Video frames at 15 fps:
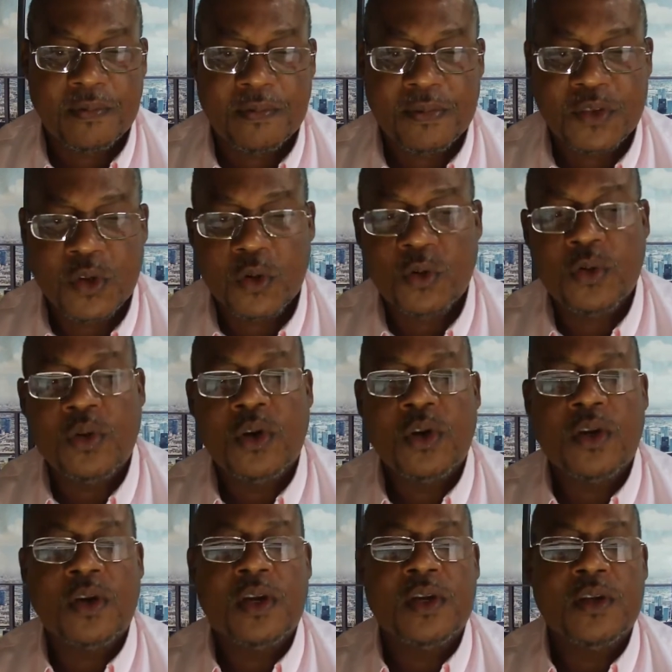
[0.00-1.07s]
So,
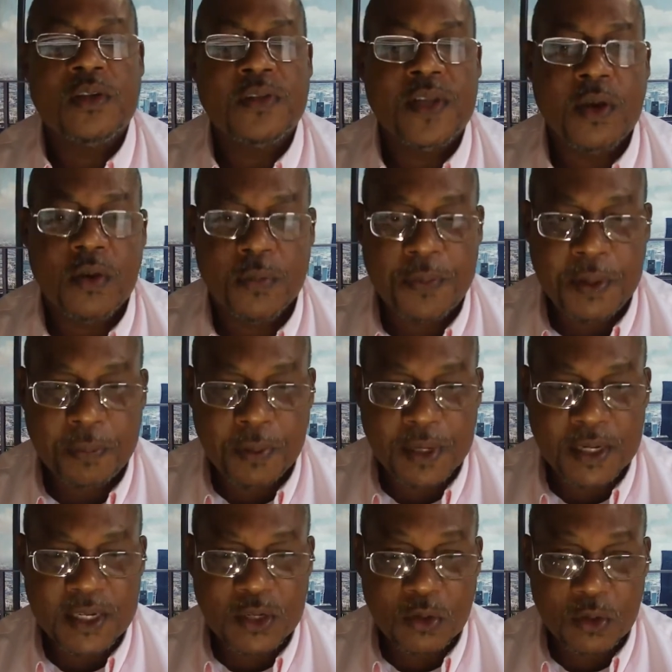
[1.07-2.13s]
there were people
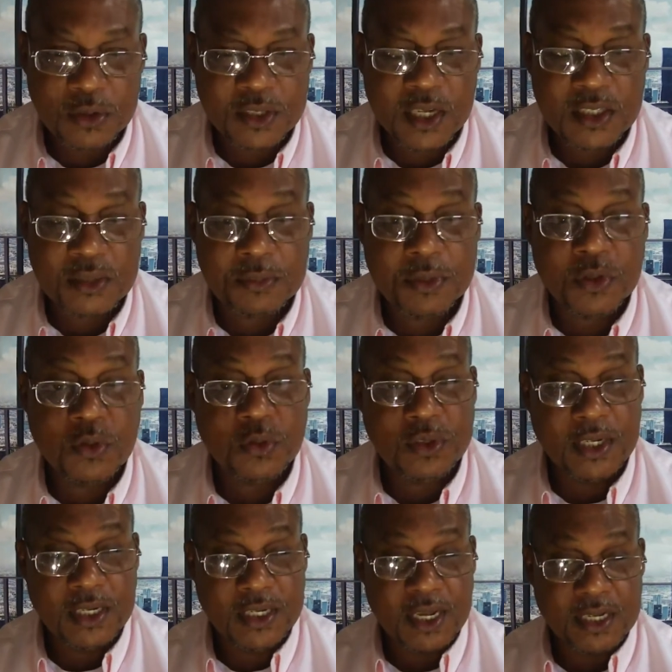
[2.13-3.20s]
in the Old Testament who
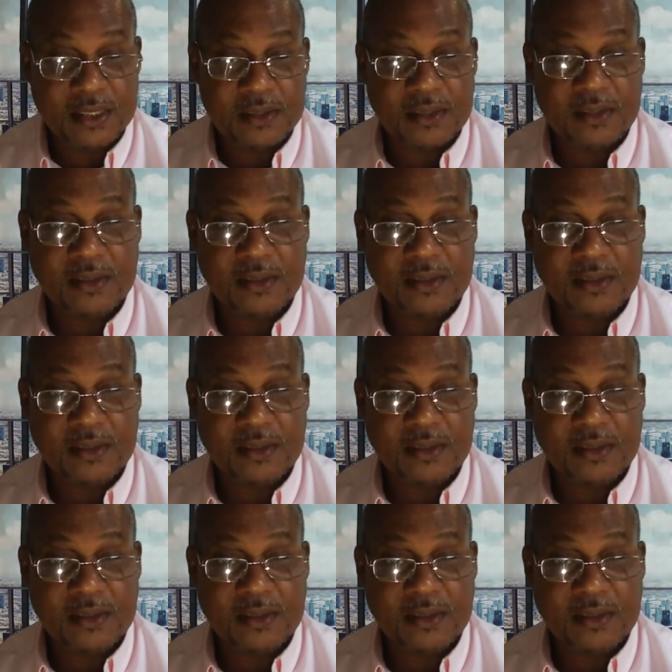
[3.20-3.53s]
did get